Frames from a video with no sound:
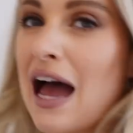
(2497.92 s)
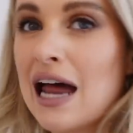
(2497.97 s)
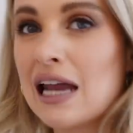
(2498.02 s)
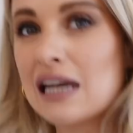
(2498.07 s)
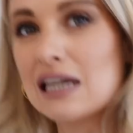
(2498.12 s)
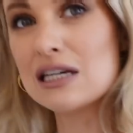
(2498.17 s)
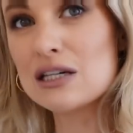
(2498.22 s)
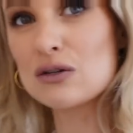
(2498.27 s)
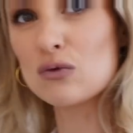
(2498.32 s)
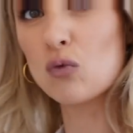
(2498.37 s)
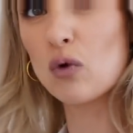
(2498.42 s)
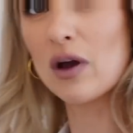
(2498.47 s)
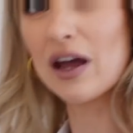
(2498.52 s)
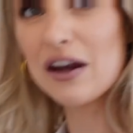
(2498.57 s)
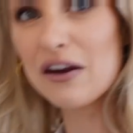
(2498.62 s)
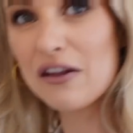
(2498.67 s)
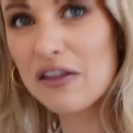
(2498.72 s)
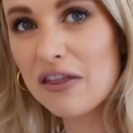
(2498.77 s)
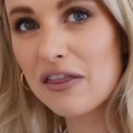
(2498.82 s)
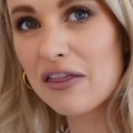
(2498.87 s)
and
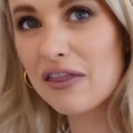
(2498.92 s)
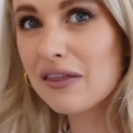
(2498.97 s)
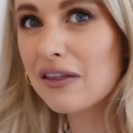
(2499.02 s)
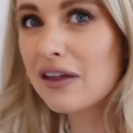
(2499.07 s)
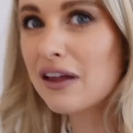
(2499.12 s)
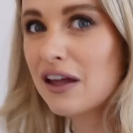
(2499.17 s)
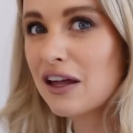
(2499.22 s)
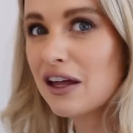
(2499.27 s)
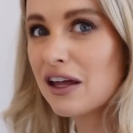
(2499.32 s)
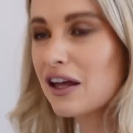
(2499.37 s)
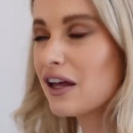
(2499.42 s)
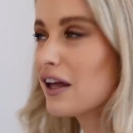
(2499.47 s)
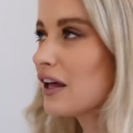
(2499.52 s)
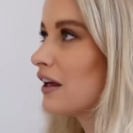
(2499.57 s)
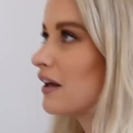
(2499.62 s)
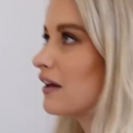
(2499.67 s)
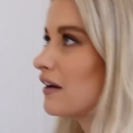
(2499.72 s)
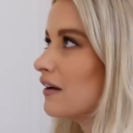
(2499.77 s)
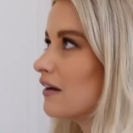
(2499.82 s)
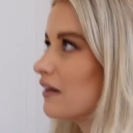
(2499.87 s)
width how much were they
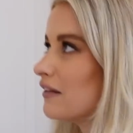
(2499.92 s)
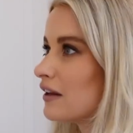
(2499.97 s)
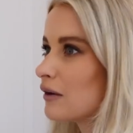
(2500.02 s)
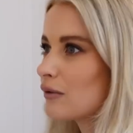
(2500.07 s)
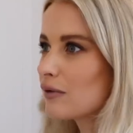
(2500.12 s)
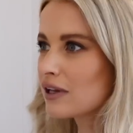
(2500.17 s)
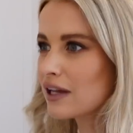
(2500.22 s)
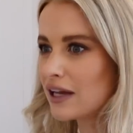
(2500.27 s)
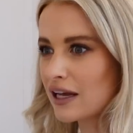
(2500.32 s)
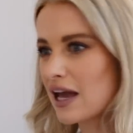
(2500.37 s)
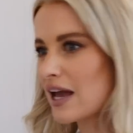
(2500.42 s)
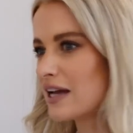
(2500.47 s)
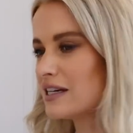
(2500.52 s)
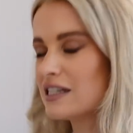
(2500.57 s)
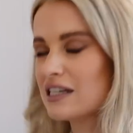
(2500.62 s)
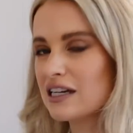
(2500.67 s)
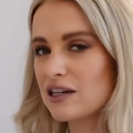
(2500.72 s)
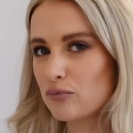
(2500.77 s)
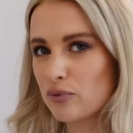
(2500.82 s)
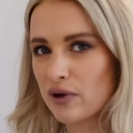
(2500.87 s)
they were like
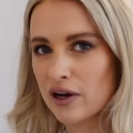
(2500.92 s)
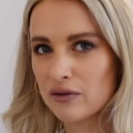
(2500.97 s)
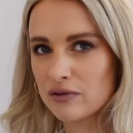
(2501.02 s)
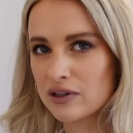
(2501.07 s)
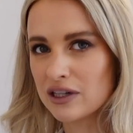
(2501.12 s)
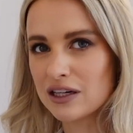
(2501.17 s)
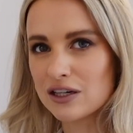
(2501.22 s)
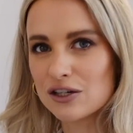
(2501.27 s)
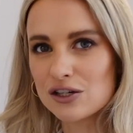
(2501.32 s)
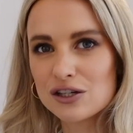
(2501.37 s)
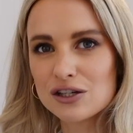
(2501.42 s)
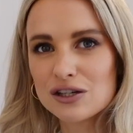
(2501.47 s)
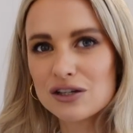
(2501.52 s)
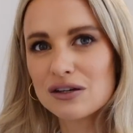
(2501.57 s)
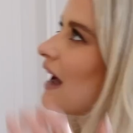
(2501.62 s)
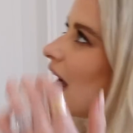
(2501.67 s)
18 pound each